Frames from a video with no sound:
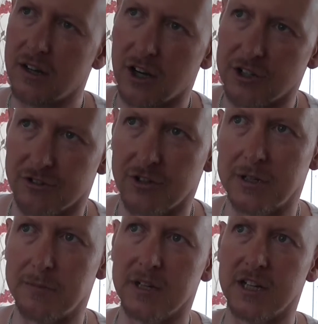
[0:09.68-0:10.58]
I
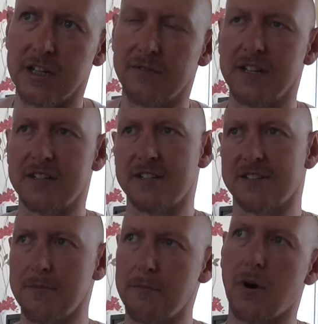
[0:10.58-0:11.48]
truly believe it is
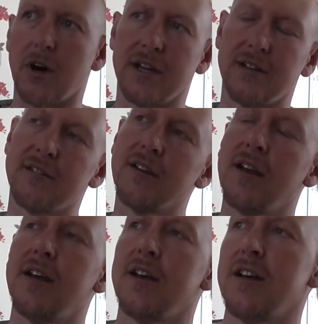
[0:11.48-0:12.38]
the mind
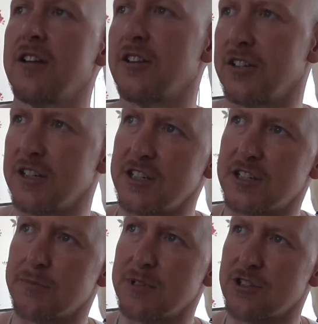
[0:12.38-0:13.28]
that needs
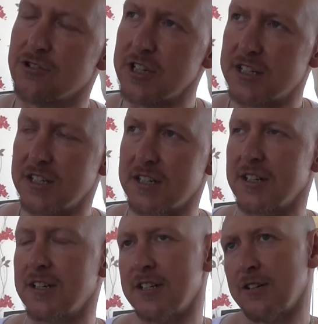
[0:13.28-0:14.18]
to be treated
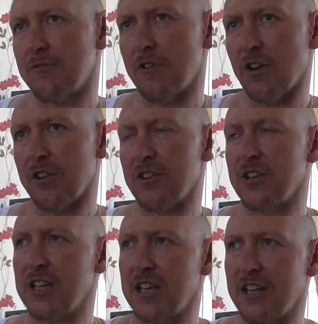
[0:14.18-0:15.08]
rather
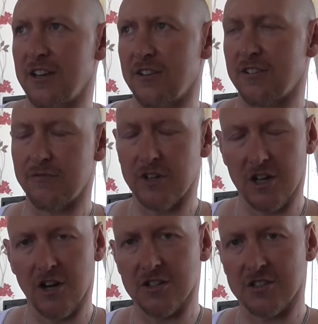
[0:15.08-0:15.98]
than the ears in
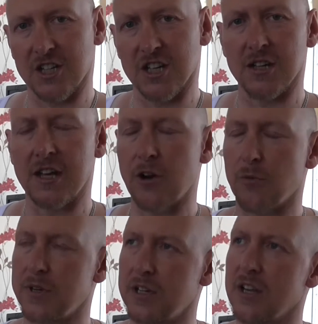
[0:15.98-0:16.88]
regards to
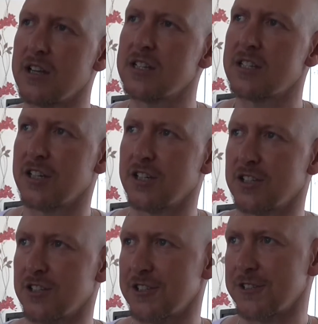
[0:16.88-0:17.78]
helping
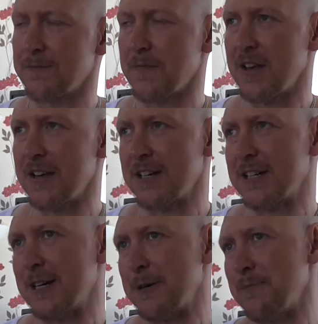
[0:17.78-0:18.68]
tinnitus.
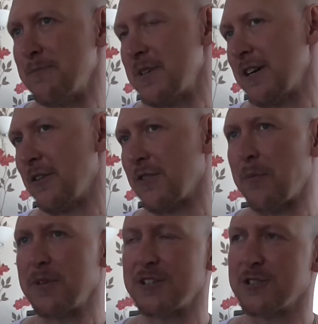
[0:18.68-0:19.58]
I've
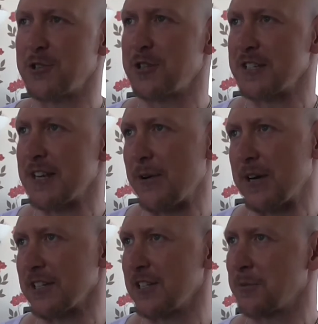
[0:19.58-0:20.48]
come in to do this now
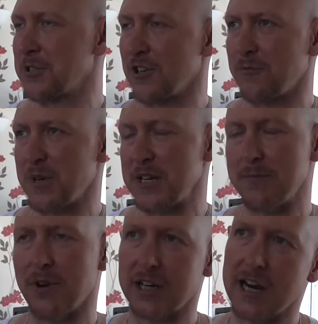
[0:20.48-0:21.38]
actually because I've been in
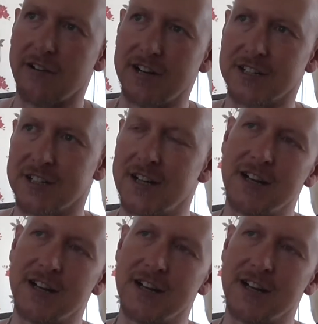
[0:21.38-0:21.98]
my garage